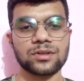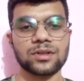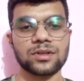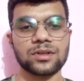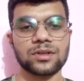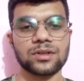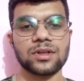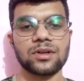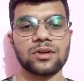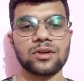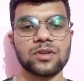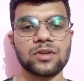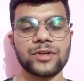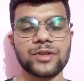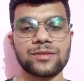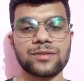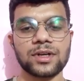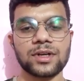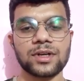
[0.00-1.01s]
But in a
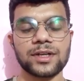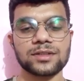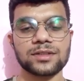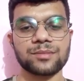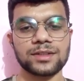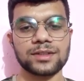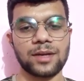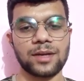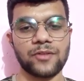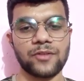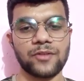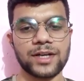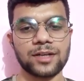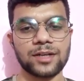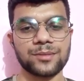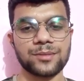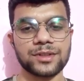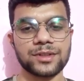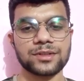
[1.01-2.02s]
whole refined wheat flour,
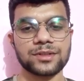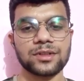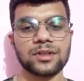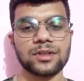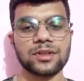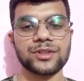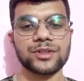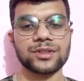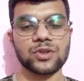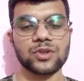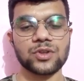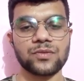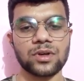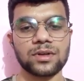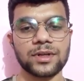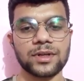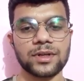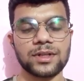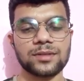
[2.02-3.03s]
only carbohydrate
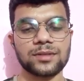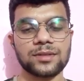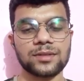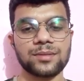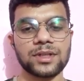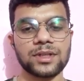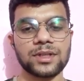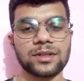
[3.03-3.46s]
is present